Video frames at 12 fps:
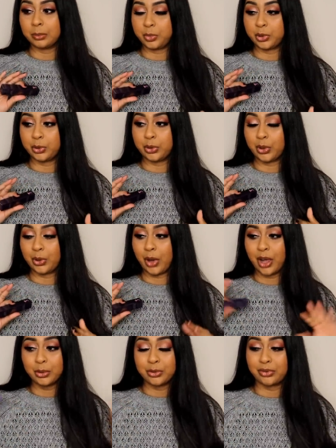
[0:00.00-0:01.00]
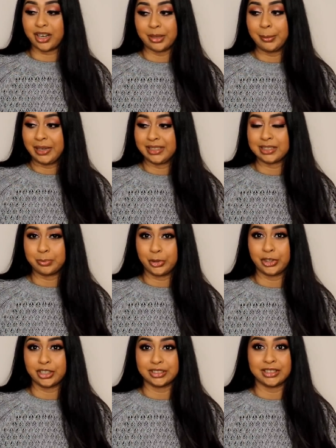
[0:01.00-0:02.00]
would, I would recommend this
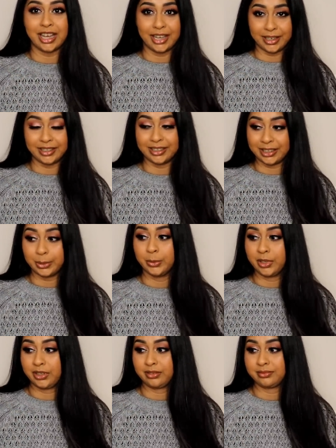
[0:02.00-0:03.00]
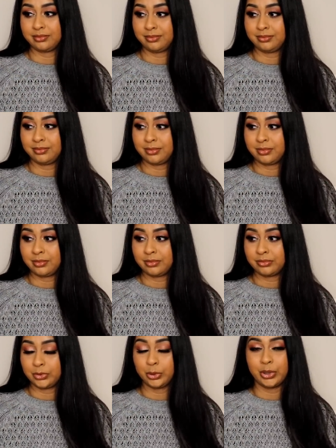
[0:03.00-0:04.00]
product to anyone.
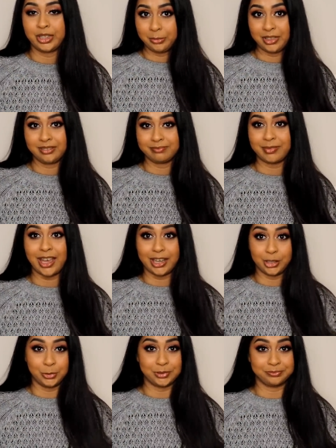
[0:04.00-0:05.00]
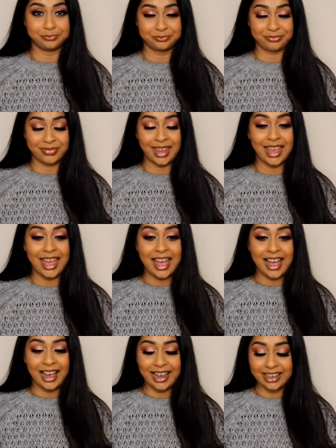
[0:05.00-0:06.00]
You hear me? Anyone.
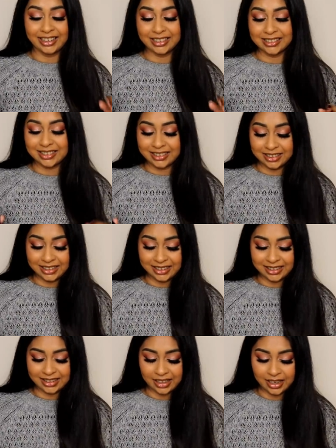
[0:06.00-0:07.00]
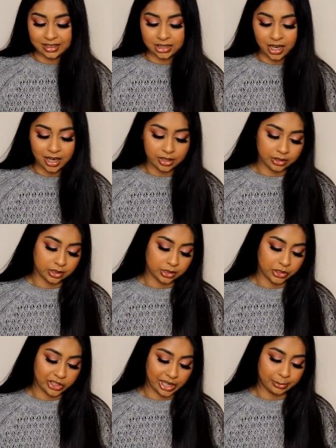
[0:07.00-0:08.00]
And it's the Tarte
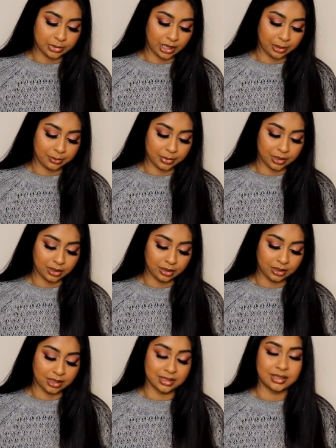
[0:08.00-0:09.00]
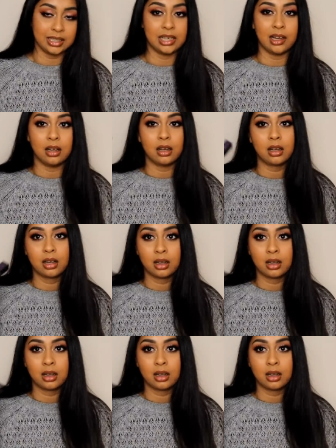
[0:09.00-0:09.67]
Shape Tape Concealer.